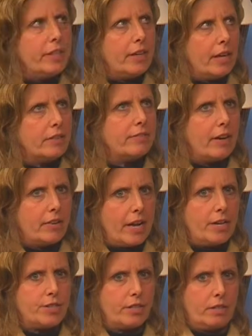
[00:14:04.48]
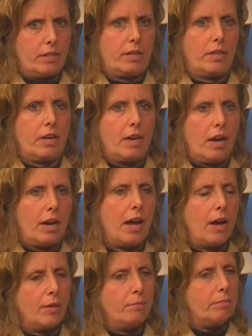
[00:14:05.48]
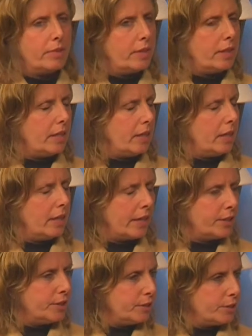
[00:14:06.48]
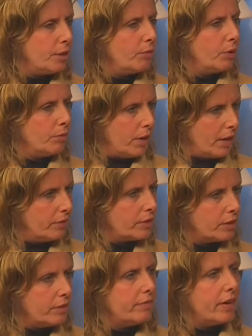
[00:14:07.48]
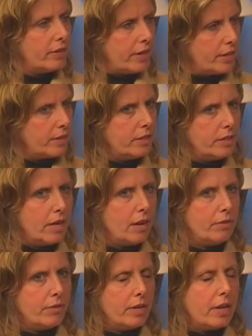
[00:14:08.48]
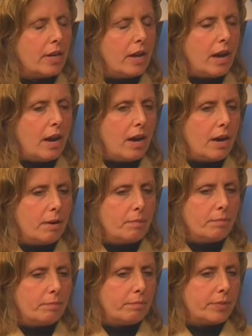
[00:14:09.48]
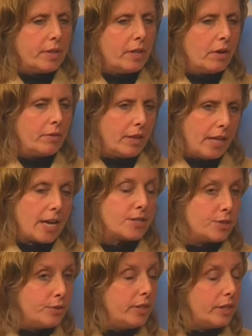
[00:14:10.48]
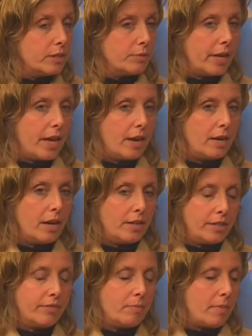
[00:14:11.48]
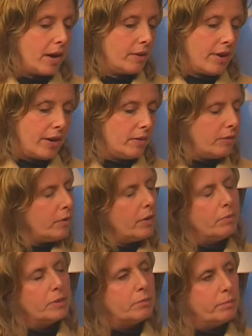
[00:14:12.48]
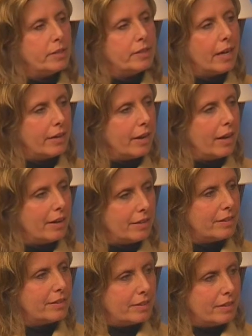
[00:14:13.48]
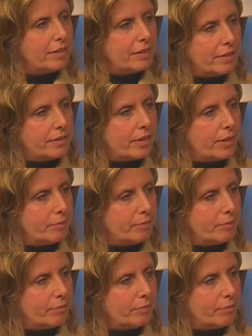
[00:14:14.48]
nice foundation on how the elections were run. It was a good foundation. And now, the last 2 years we had a different moderator, and we were able to build on that. So,